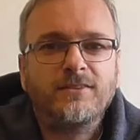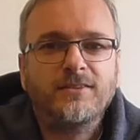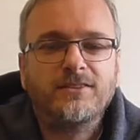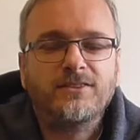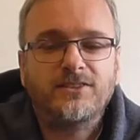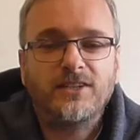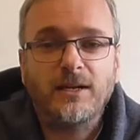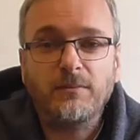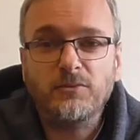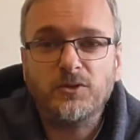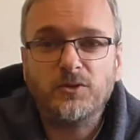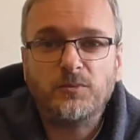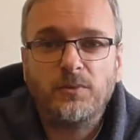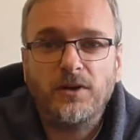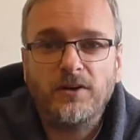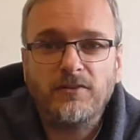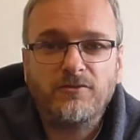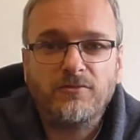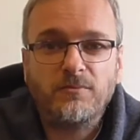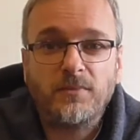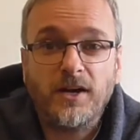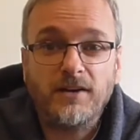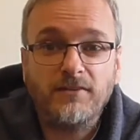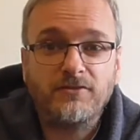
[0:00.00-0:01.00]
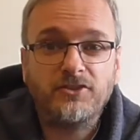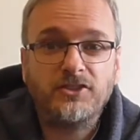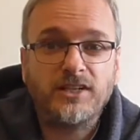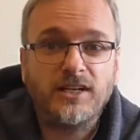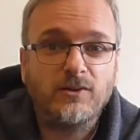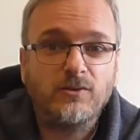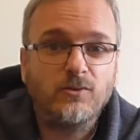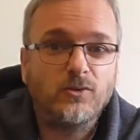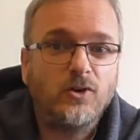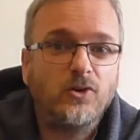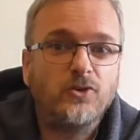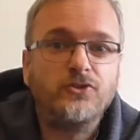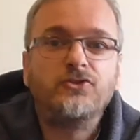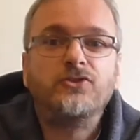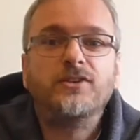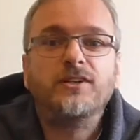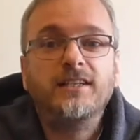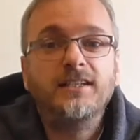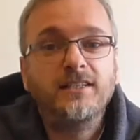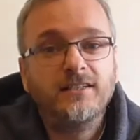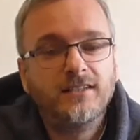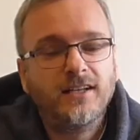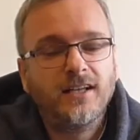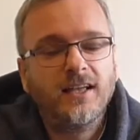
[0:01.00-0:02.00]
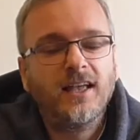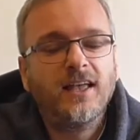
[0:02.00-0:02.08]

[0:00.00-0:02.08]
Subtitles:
shameless plug from my other channel, constantly,